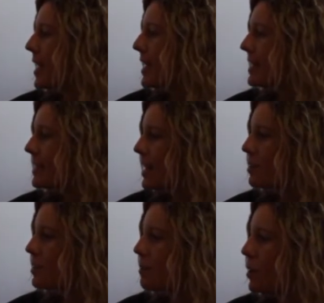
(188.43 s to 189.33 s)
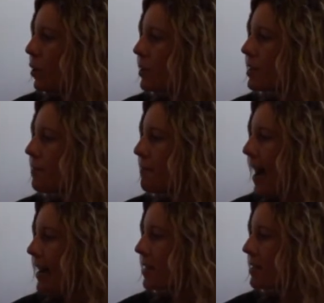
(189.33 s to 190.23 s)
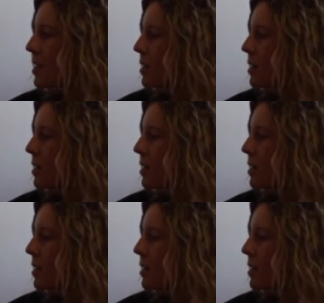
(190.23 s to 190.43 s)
He tells them lots of facts,